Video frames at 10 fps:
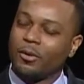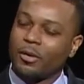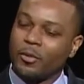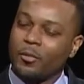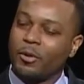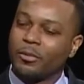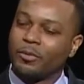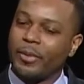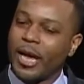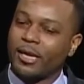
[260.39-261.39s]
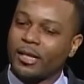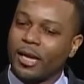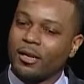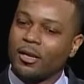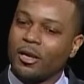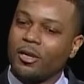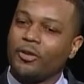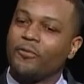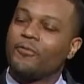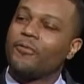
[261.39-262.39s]
couple moments back that
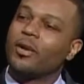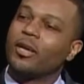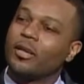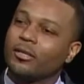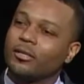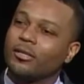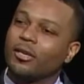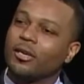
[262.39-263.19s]
your friends